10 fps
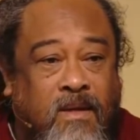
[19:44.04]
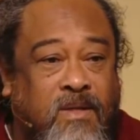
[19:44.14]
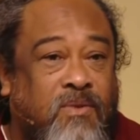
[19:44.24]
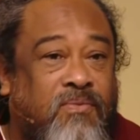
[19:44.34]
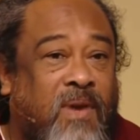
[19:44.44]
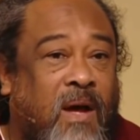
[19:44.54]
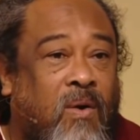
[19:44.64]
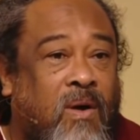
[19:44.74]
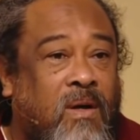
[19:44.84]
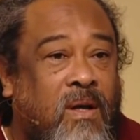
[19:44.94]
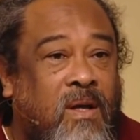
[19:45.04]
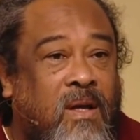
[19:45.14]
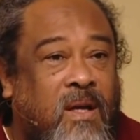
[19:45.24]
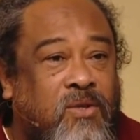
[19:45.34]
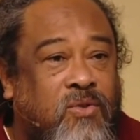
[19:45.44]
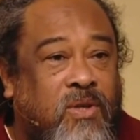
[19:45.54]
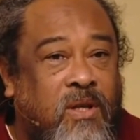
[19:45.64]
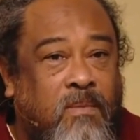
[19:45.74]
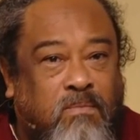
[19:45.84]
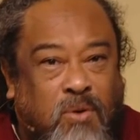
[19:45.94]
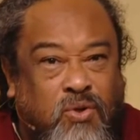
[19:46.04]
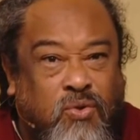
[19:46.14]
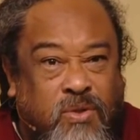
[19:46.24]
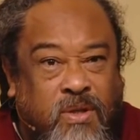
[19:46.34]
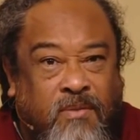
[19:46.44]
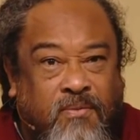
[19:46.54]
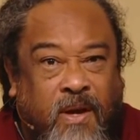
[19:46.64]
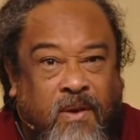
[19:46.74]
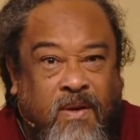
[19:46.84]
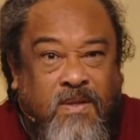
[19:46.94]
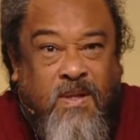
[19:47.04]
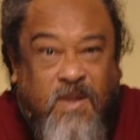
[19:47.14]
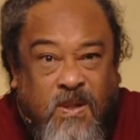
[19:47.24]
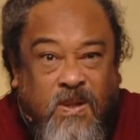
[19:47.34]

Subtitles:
Does the flower has to keep producing fragrance?